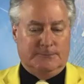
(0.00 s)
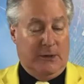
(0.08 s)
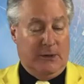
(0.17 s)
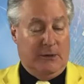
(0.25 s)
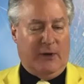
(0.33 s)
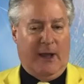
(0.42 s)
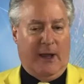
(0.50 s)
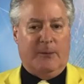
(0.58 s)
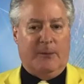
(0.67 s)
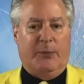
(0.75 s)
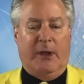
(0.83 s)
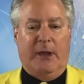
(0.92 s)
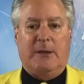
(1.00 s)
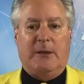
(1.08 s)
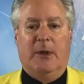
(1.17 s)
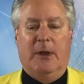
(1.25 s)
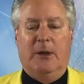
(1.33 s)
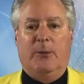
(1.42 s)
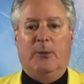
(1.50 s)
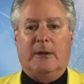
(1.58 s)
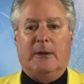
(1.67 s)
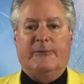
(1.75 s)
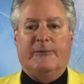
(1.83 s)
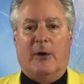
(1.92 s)
does at a peak mean we
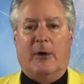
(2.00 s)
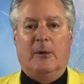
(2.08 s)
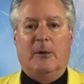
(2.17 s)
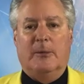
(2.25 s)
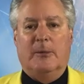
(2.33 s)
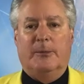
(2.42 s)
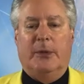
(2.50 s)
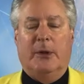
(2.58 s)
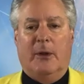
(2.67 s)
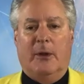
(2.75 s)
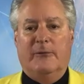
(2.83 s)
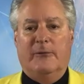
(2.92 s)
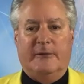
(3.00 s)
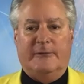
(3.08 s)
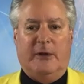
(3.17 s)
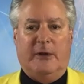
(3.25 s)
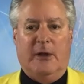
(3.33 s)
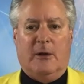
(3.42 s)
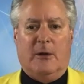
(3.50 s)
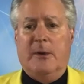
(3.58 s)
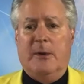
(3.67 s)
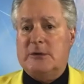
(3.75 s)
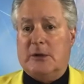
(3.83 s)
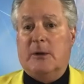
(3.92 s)
could fall below 50, or are
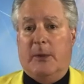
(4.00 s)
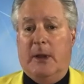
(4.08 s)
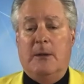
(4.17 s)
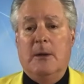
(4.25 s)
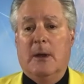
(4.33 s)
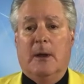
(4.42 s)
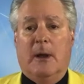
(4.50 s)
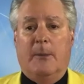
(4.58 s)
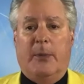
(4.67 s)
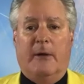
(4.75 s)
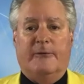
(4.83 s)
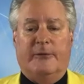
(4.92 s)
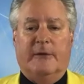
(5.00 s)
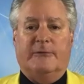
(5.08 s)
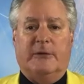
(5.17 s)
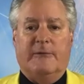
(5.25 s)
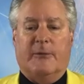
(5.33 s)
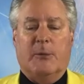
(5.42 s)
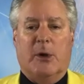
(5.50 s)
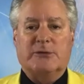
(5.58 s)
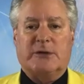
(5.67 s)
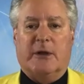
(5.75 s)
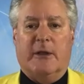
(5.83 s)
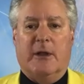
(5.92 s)
we still going to be above 50 for
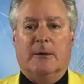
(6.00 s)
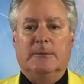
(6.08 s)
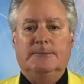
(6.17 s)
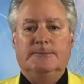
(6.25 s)
most of the year?